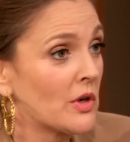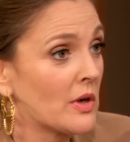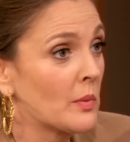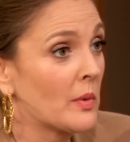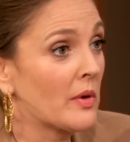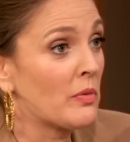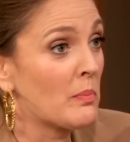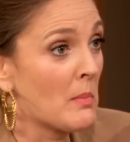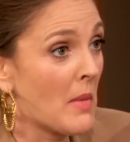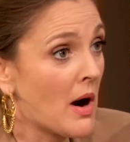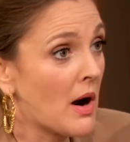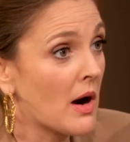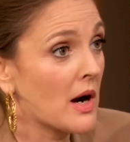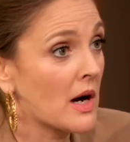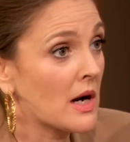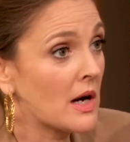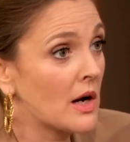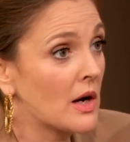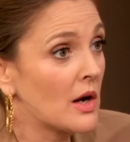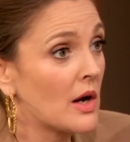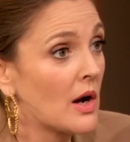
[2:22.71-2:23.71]
unit with
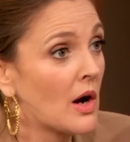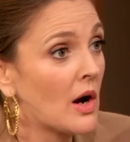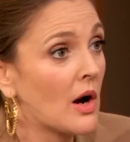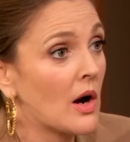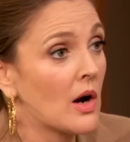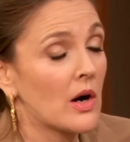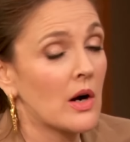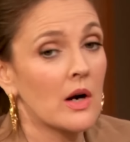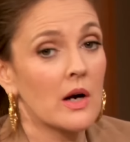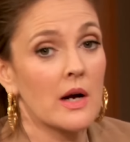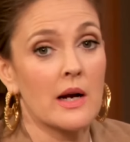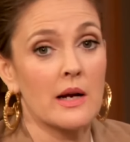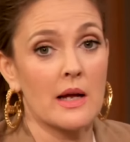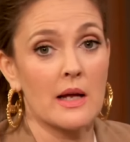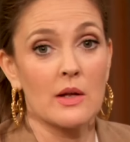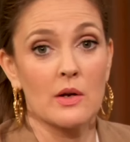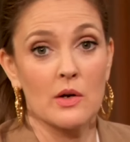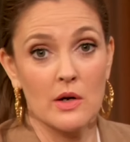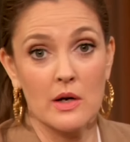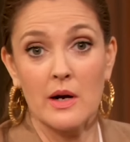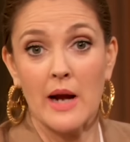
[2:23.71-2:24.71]
Mark. Yes. Her
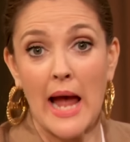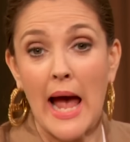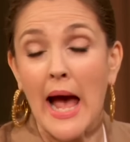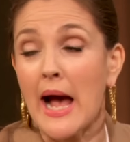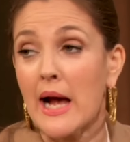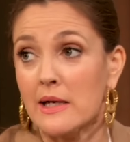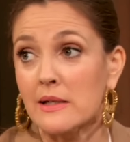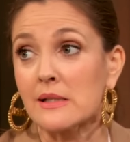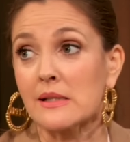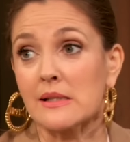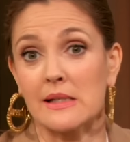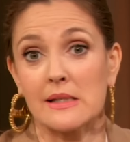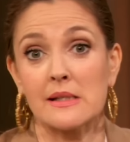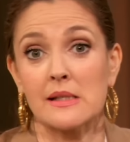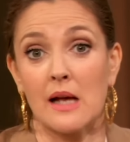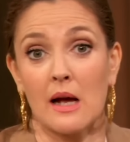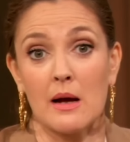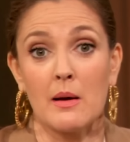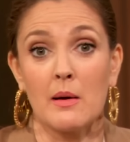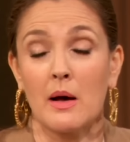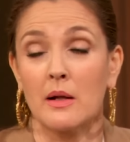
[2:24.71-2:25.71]
ex is
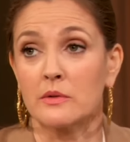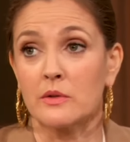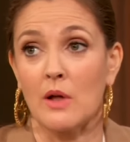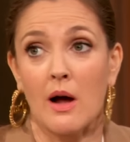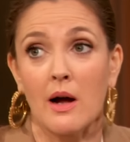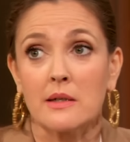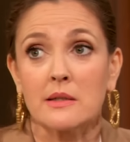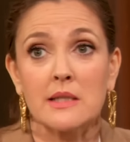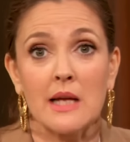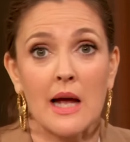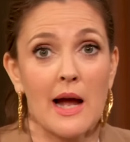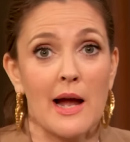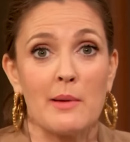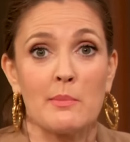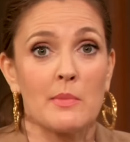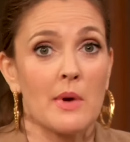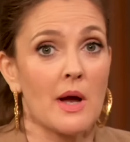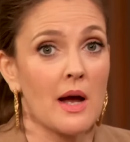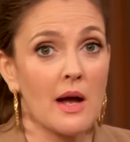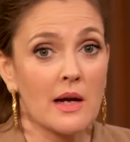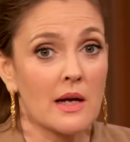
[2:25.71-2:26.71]
a
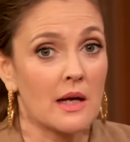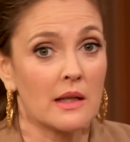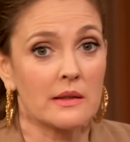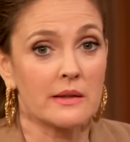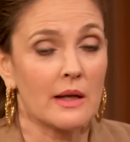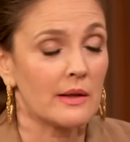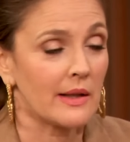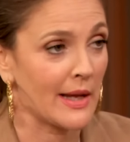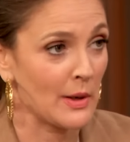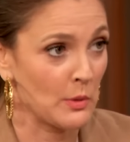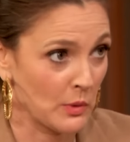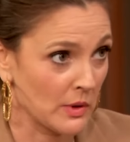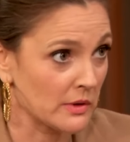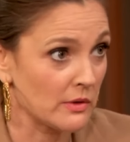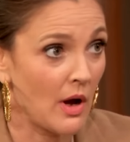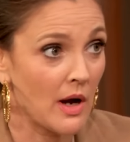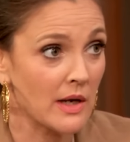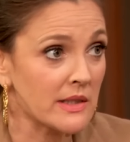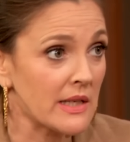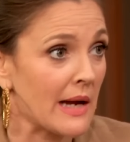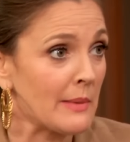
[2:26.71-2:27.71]
longtime we're
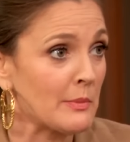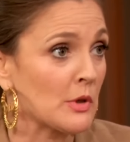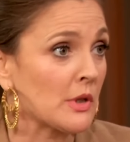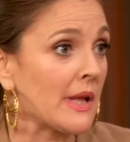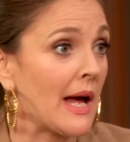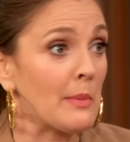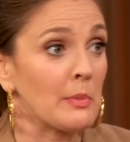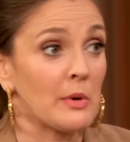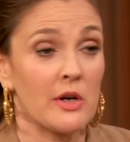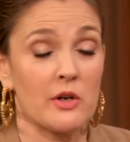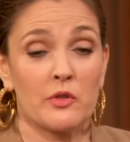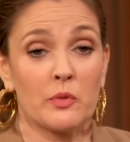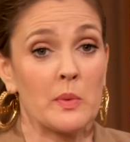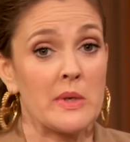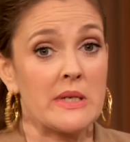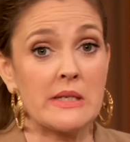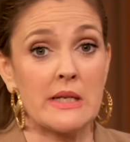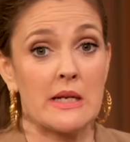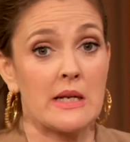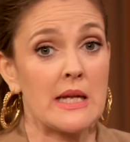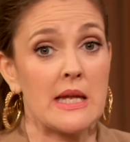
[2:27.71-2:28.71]
longtime collaborators.
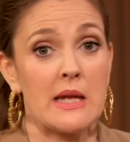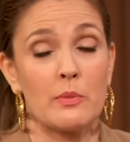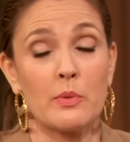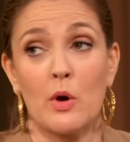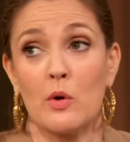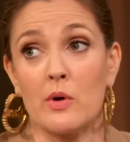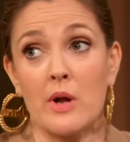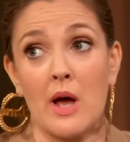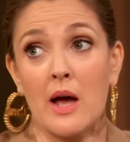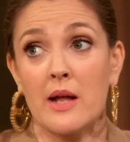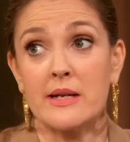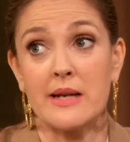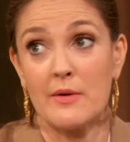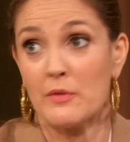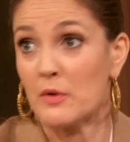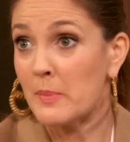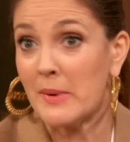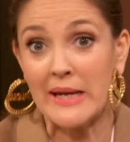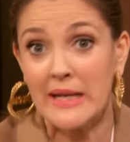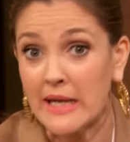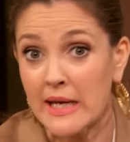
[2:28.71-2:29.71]
We did. He wrote
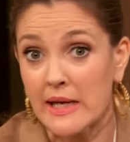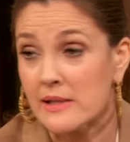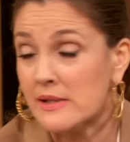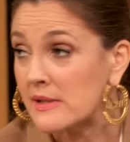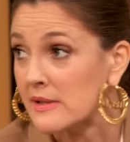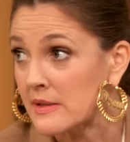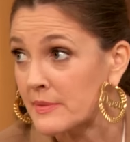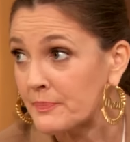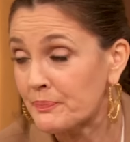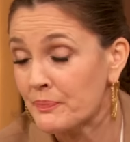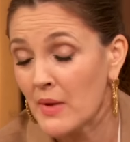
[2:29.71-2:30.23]
Never Been Kissed.